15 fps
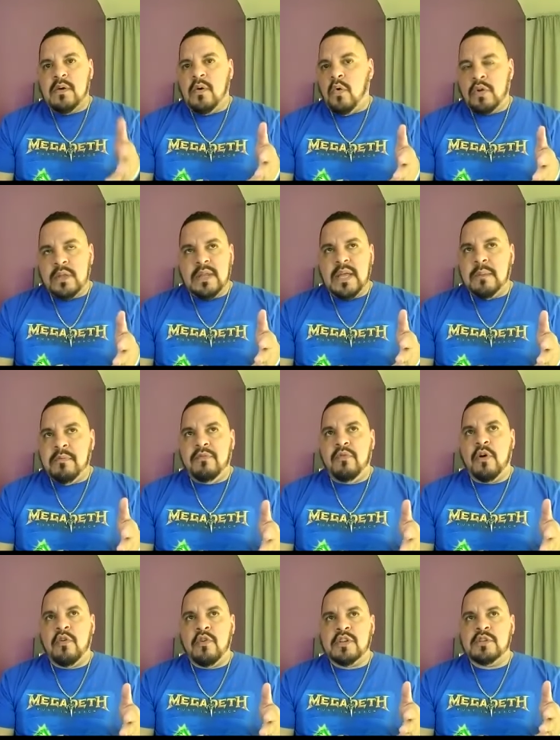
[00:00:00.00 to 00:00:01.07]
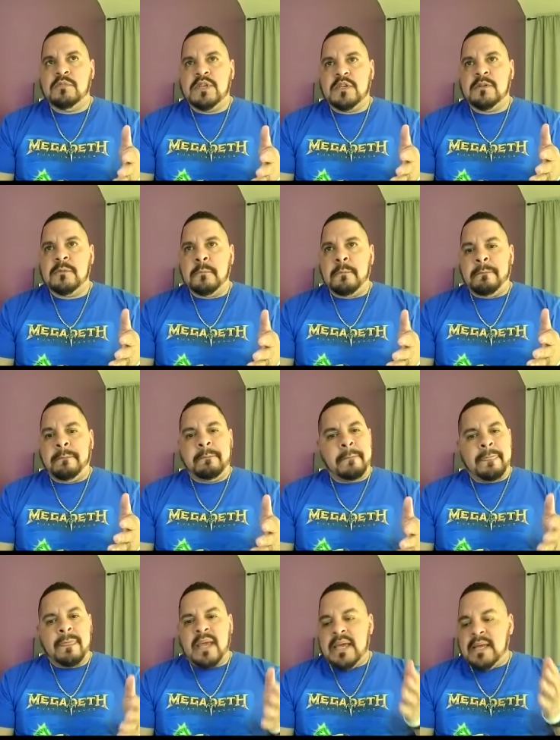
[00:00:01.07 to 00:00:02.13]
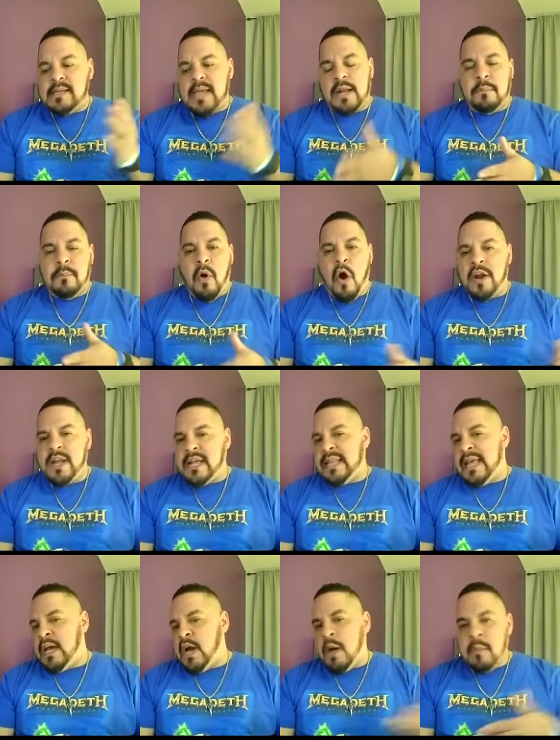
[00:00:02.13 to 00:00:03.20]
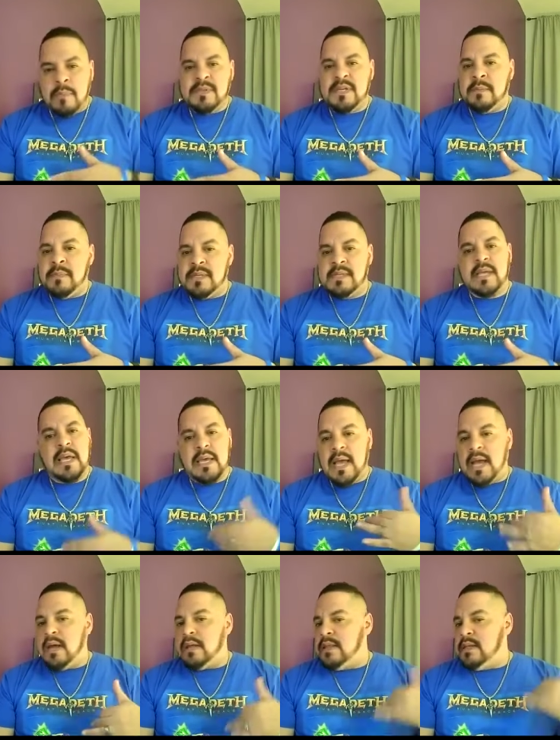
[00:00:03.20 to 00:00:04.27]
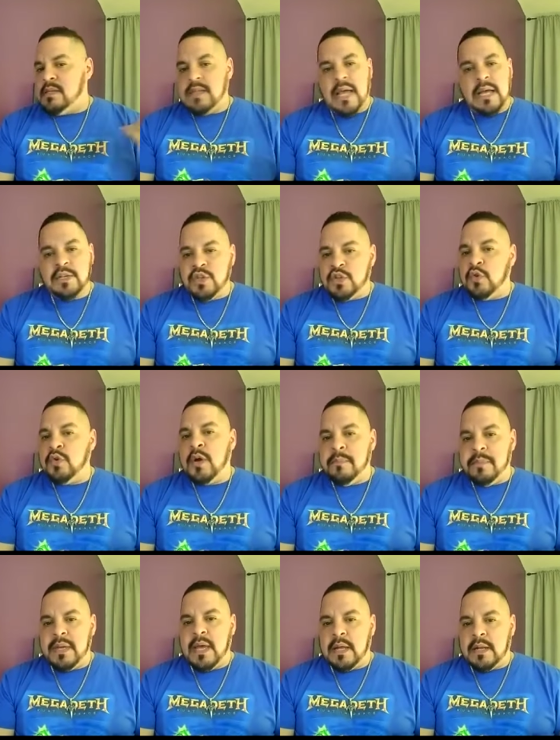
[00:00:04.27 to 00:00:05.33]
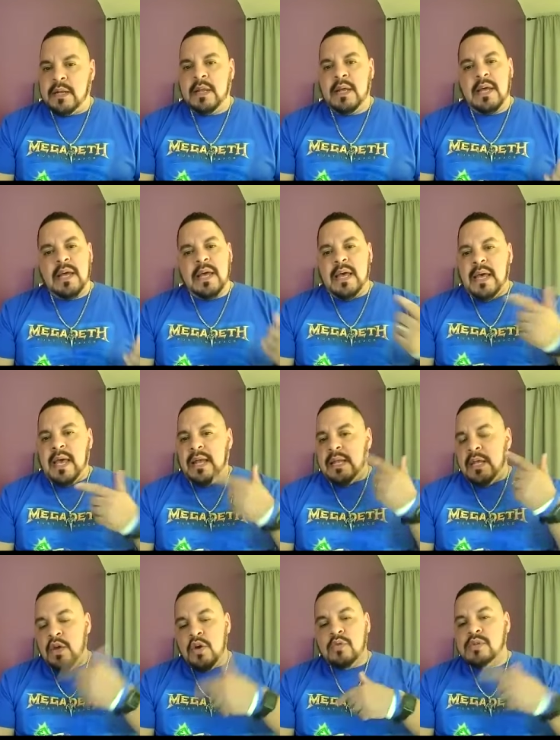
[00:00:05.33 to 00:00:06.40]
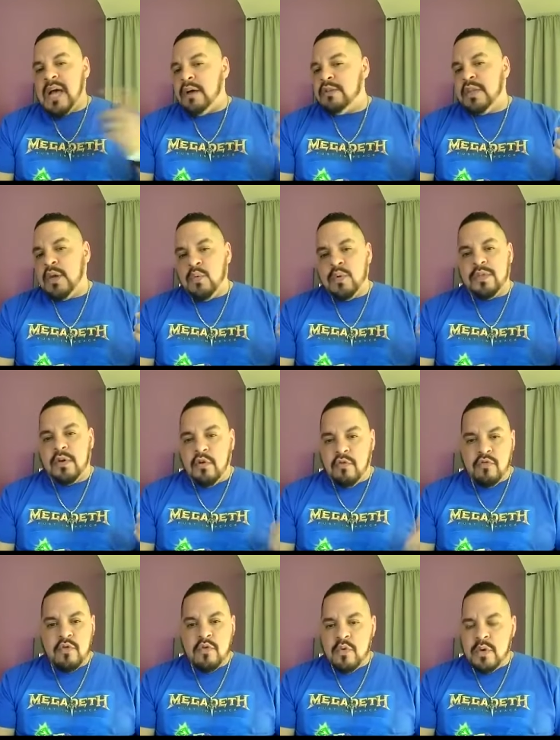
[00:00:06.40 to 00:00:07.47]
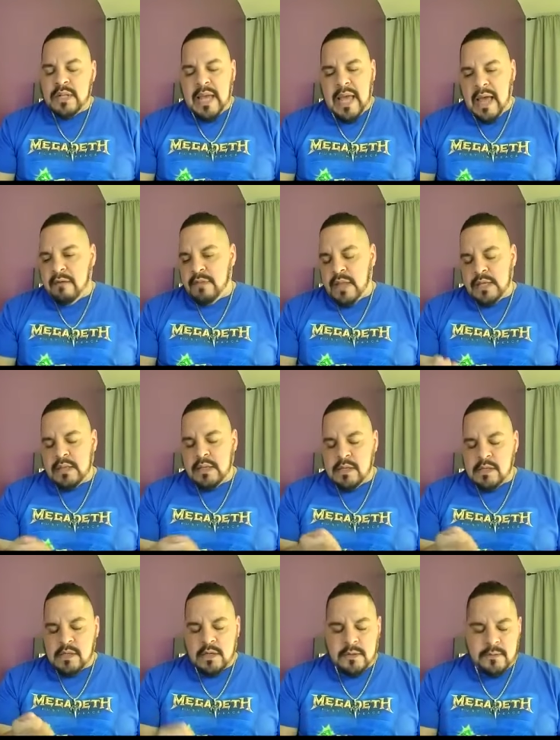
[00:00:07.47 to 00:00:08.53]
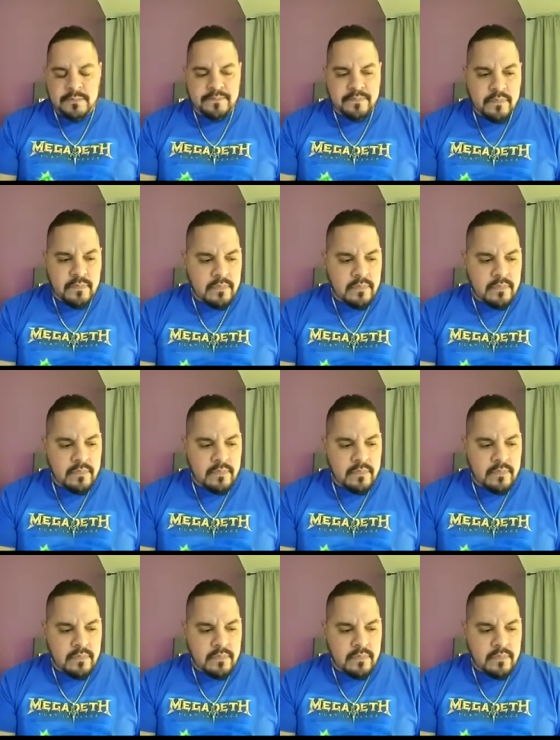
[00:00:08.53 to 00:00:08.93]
or the day before Christmas he's at a party and they come up to him and say, "Yeah, these lights showed up again." And he goes out there with the crew and they have like these um